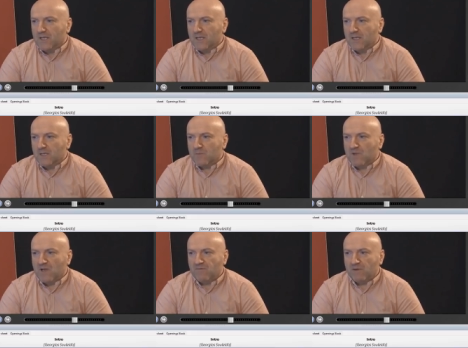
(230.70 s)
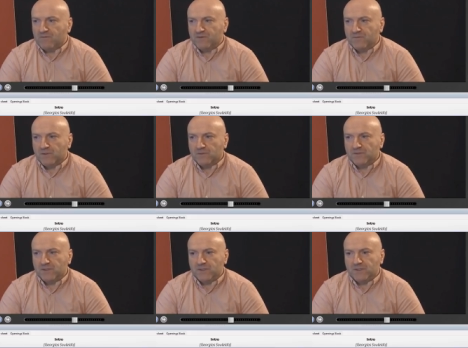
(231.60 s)
The level of
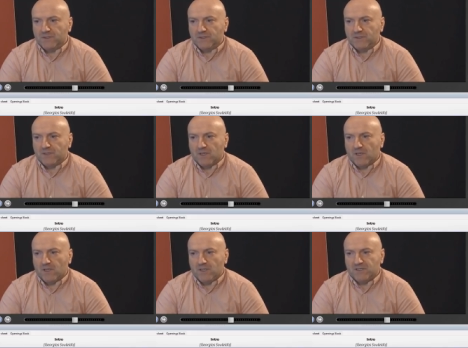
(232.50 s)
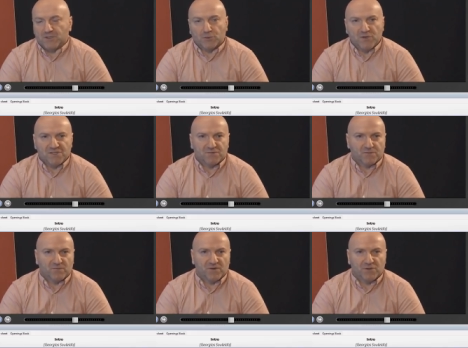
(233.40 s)
difficulty is increasing
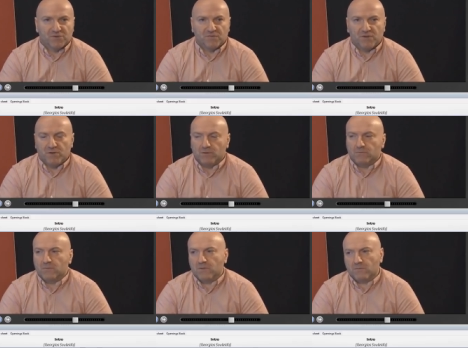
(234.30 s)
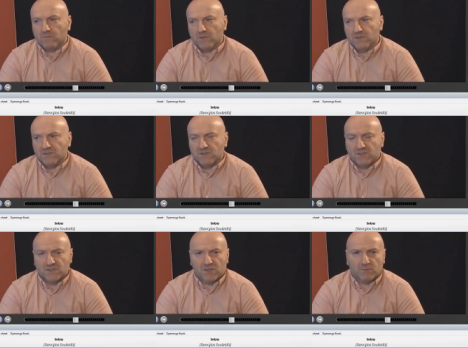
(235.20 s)
from video to video.
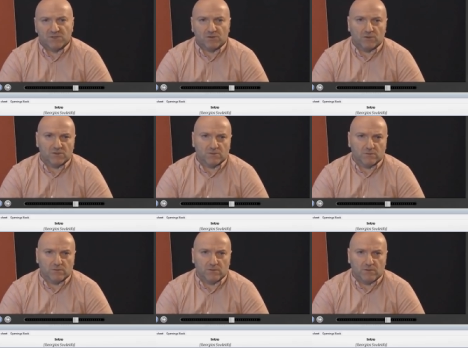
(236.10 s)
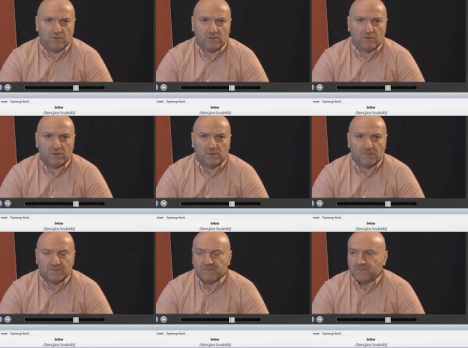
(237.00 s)
This comes also
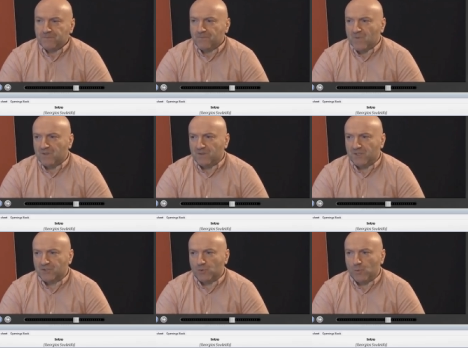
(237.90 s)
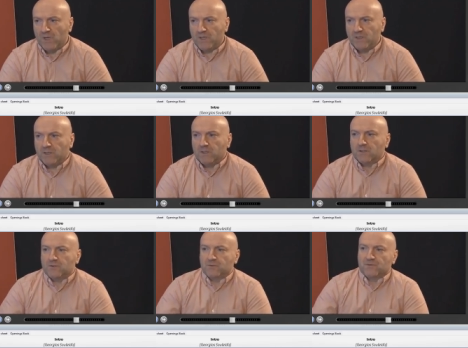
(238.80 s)
in a natural way
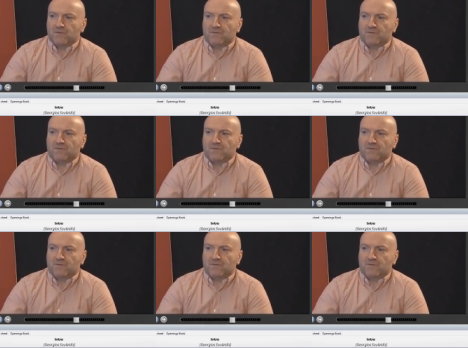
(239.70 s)
due to the